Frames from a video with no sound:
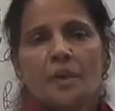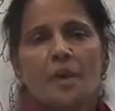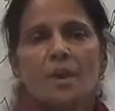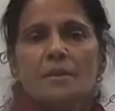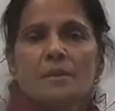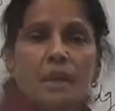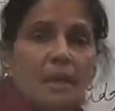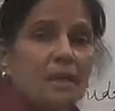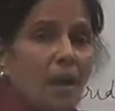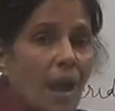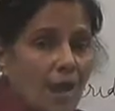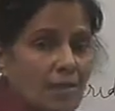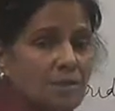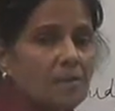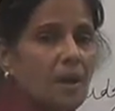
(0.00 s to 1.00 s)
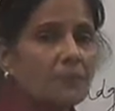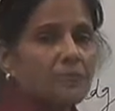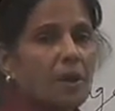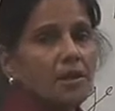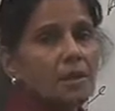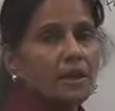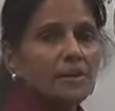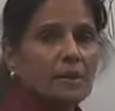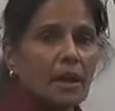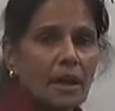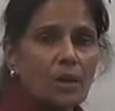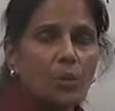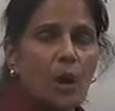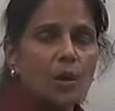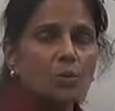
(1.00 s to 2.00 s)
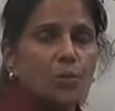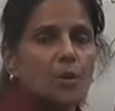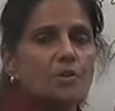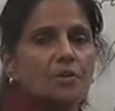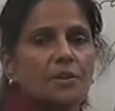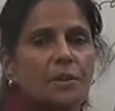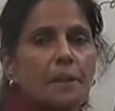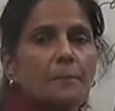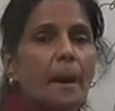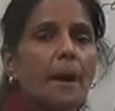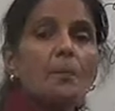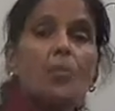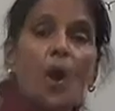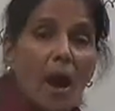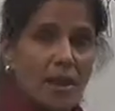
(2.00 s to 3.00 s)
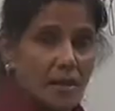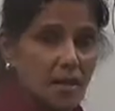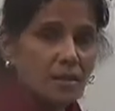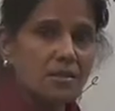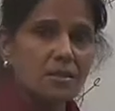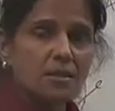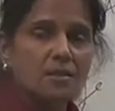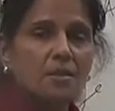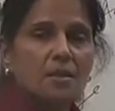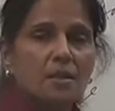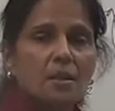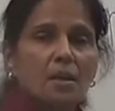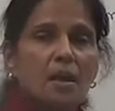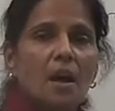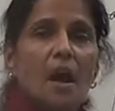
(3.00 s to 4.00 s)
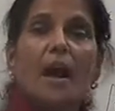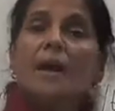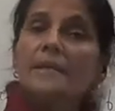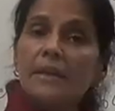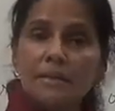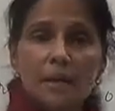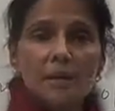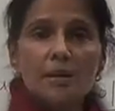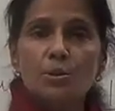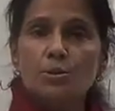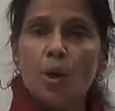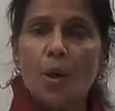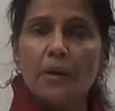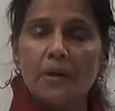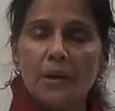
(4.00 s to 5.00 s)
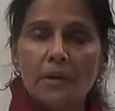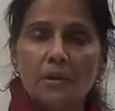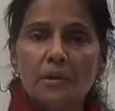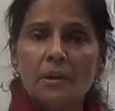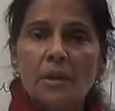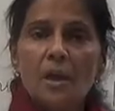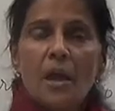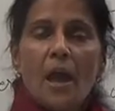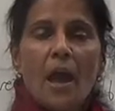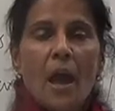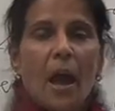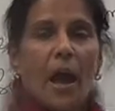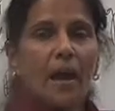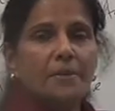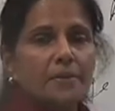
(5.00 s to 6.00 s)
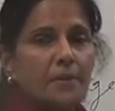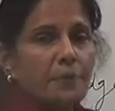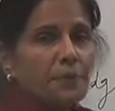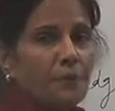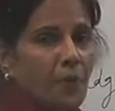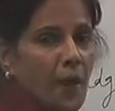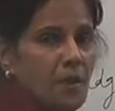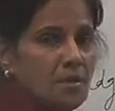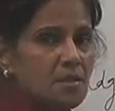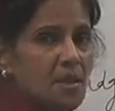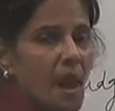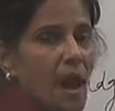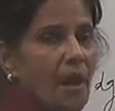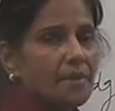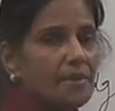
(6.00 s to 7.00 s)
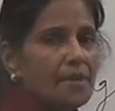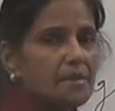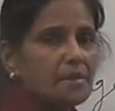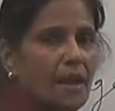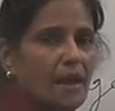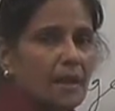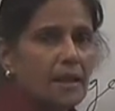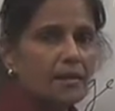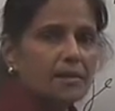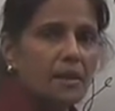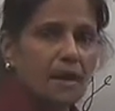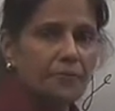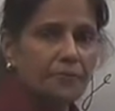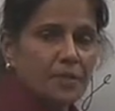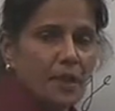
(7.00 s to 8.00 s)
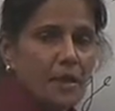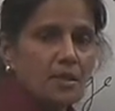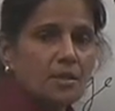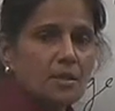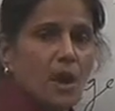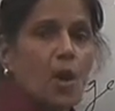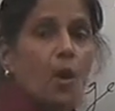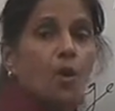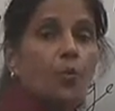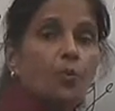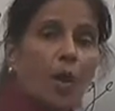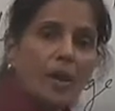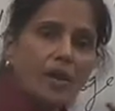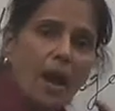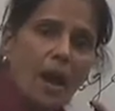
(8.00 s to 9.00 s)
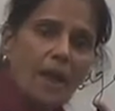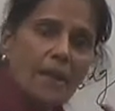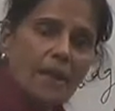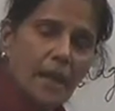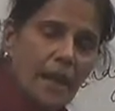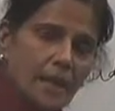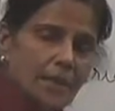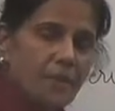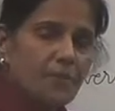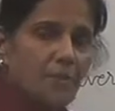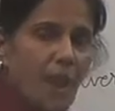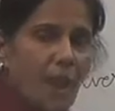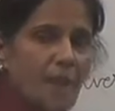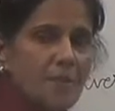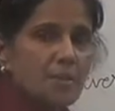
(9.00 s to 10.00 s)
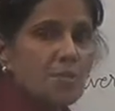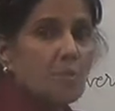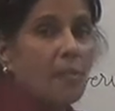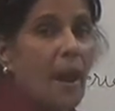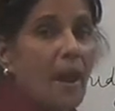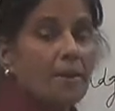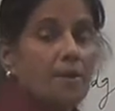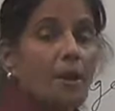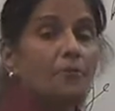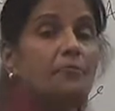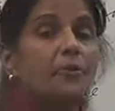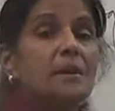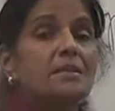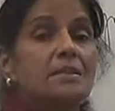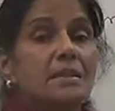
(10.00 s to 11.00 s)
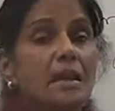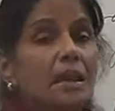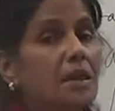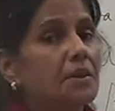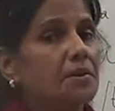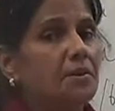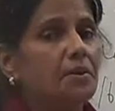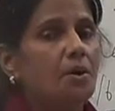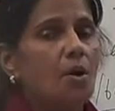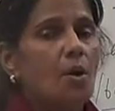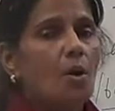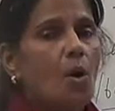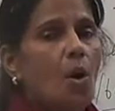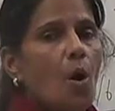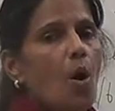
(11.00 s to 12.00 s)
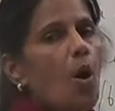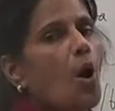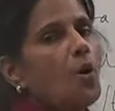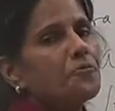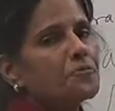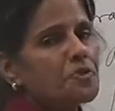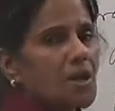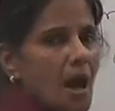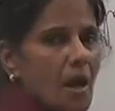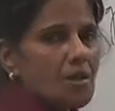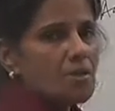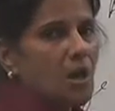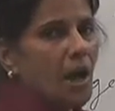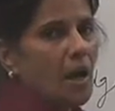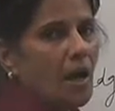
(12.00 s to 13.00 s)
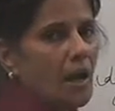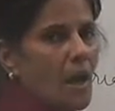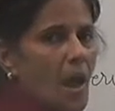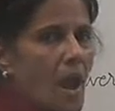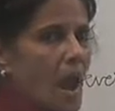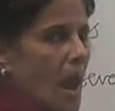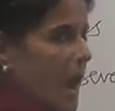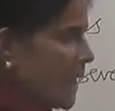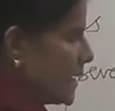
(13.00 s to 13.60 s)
The last daftar, the third one, was written by Waris, another historian, and the first and the second daftars were again revised by the Wazir of Shah Jahan, and